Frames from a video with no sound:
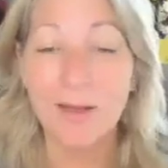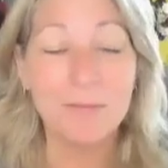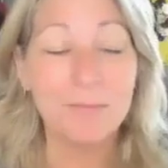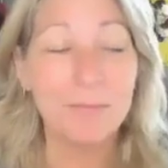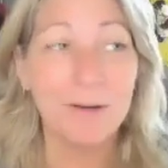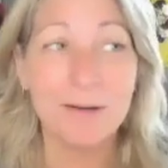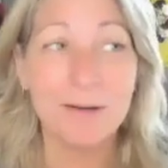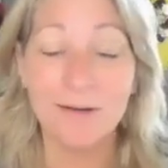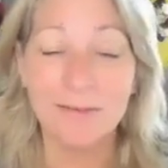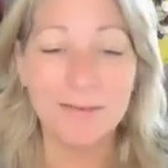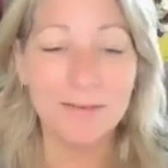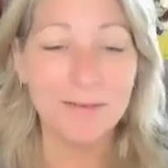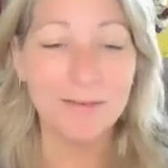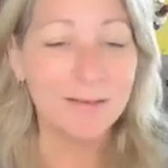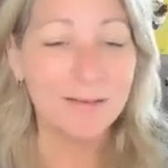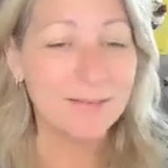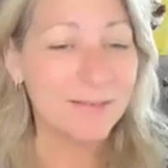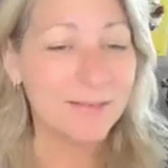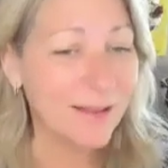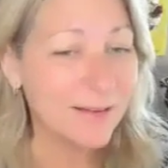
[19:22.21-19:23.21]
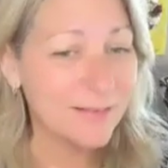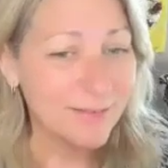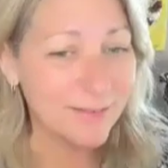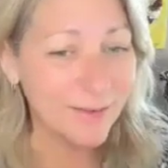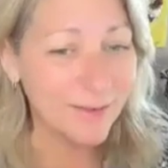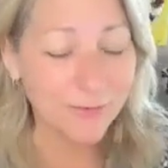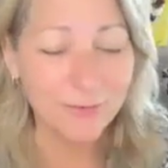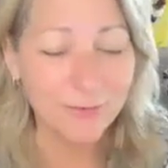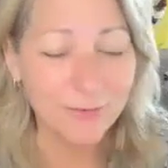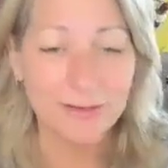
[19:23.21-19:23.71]
but it's not
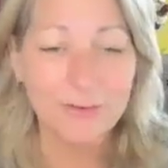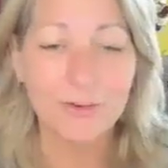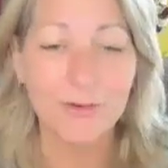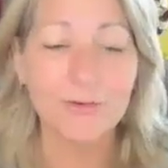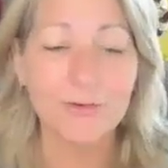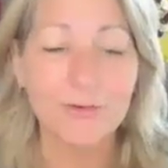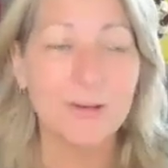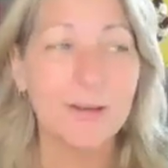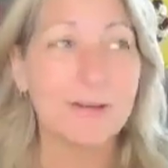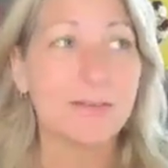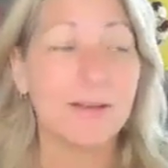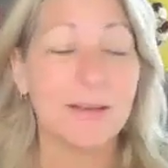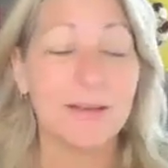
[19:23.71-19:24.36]
self-centeredness.